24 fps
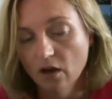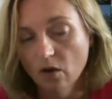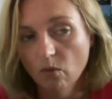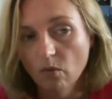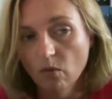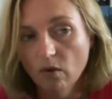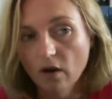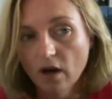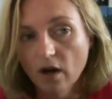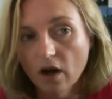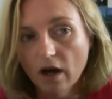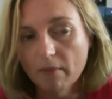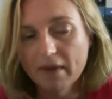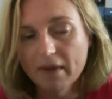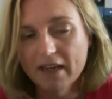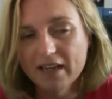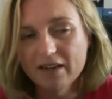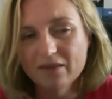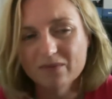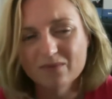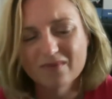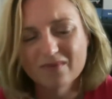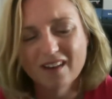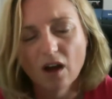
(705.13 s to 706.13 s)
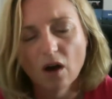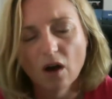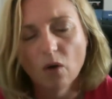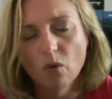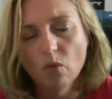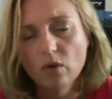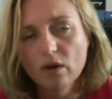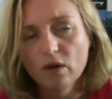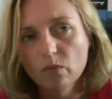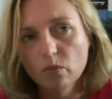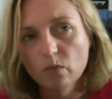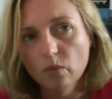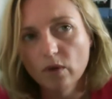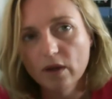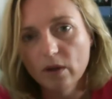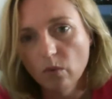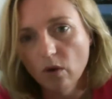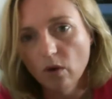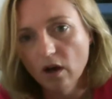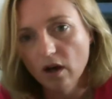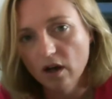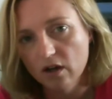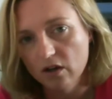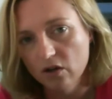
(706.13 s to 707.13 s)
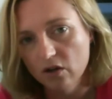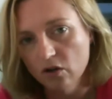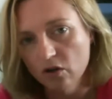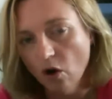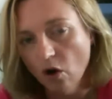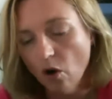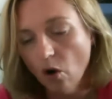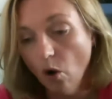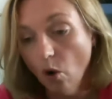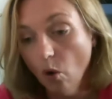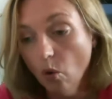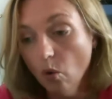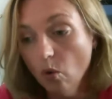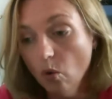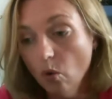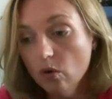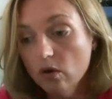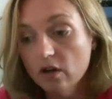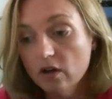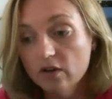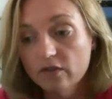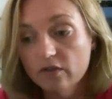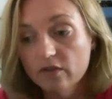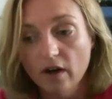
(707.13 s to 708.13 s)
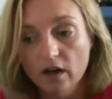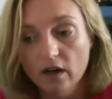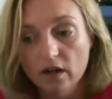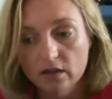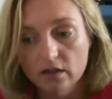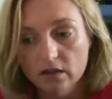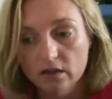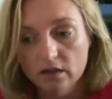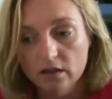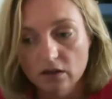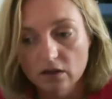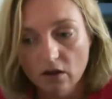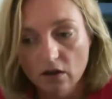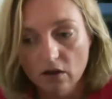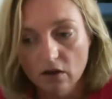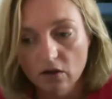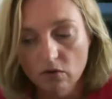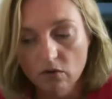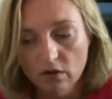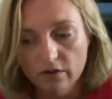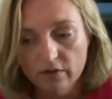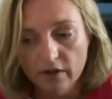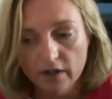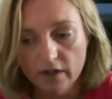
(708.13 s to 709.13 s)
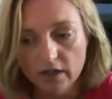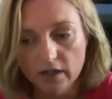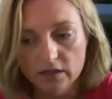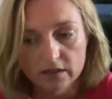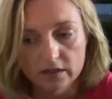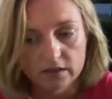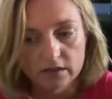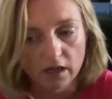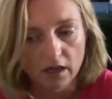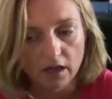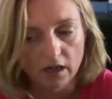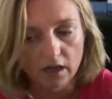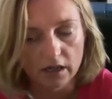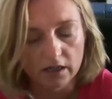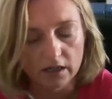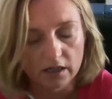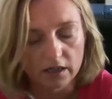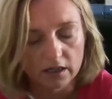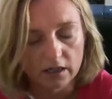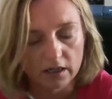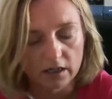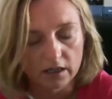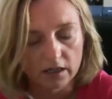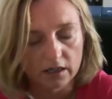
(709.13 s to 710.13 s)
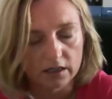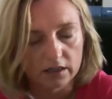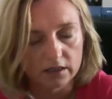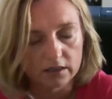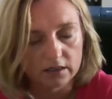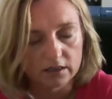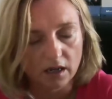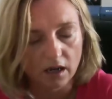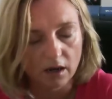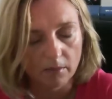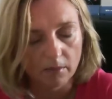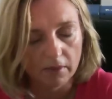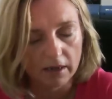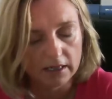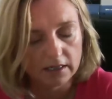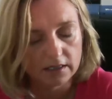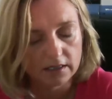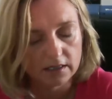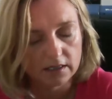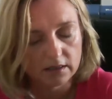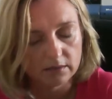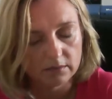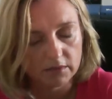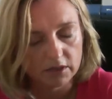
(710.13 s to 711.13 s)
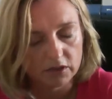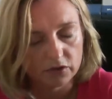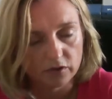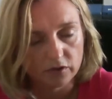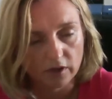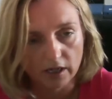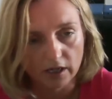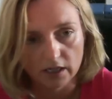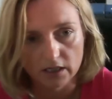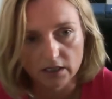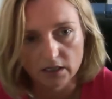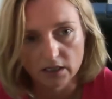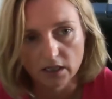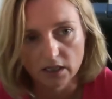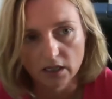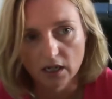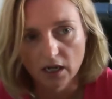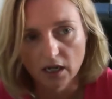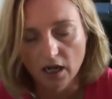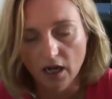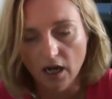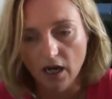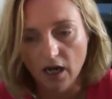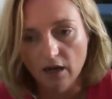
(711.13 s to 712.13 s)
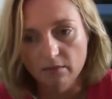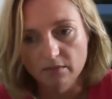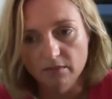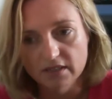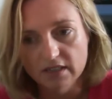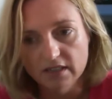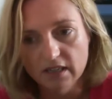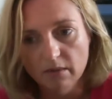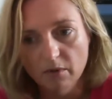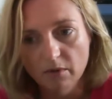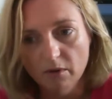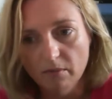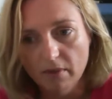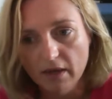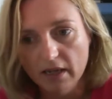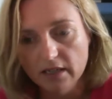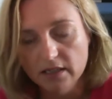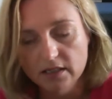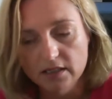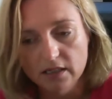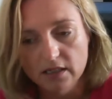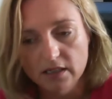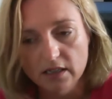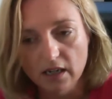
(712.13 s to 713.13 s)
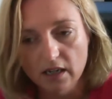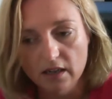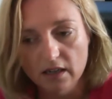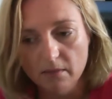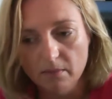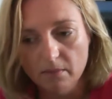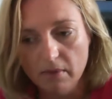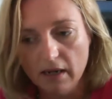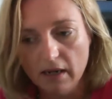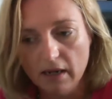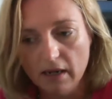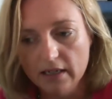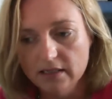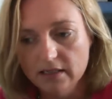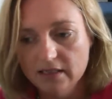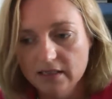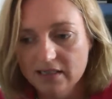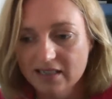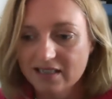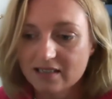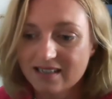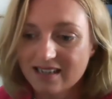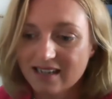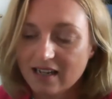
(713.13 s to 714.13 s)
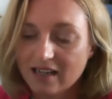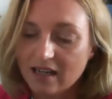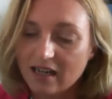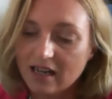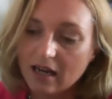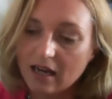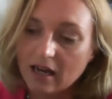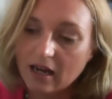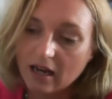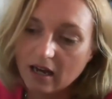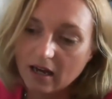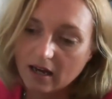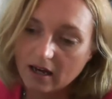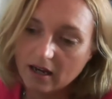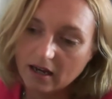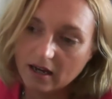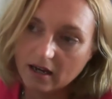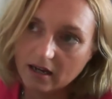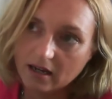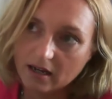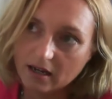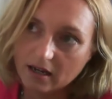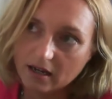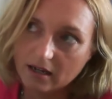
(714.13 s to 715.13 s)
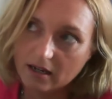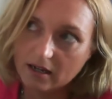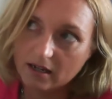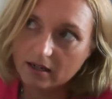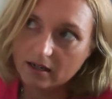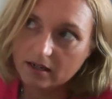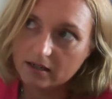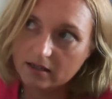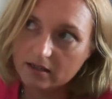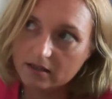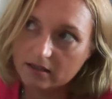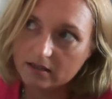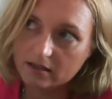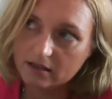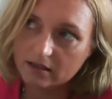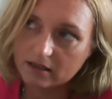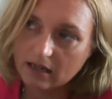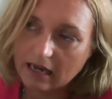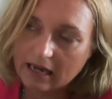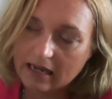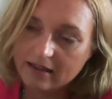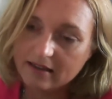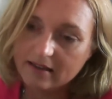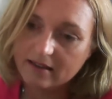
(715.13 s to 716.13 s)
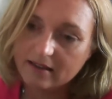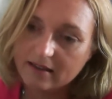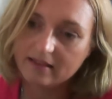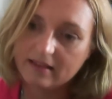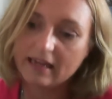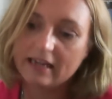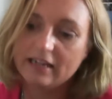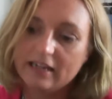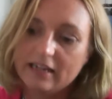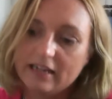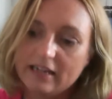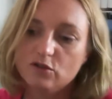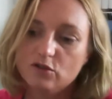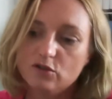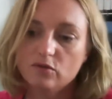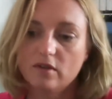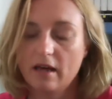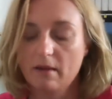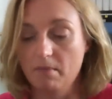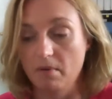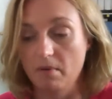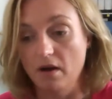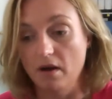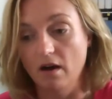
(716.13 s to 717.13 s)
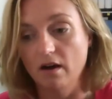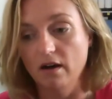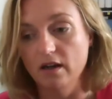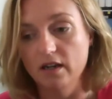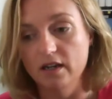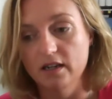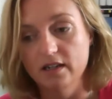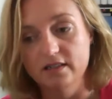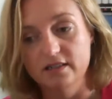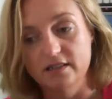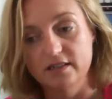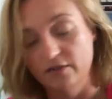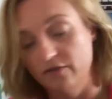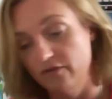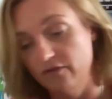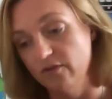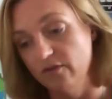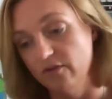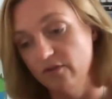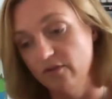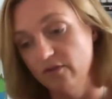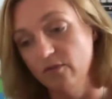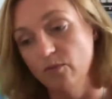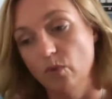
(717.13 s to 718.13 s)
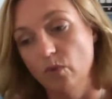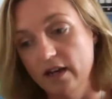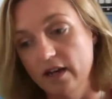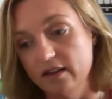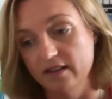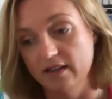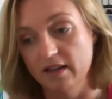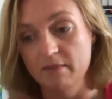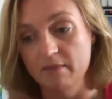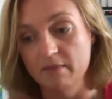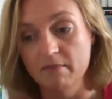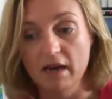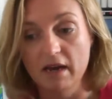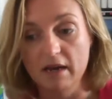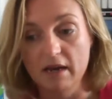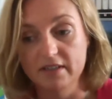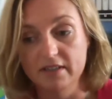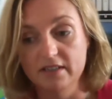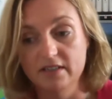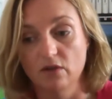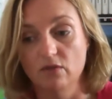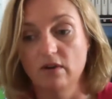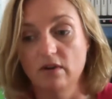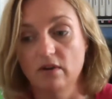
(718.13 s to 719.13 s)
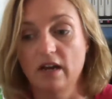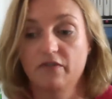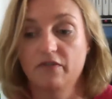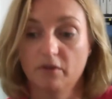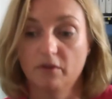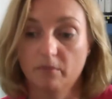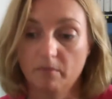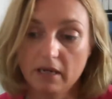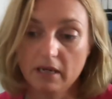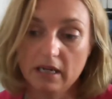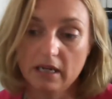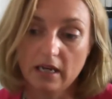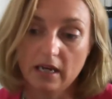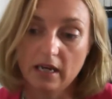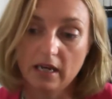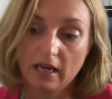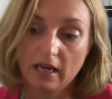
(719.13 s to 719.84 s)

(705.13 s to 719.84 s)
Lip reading: Well, I mean, we work. Not all of our designers are based in Madrid. Some are based in other places, and they do their part in a different way that they maybe don't have to be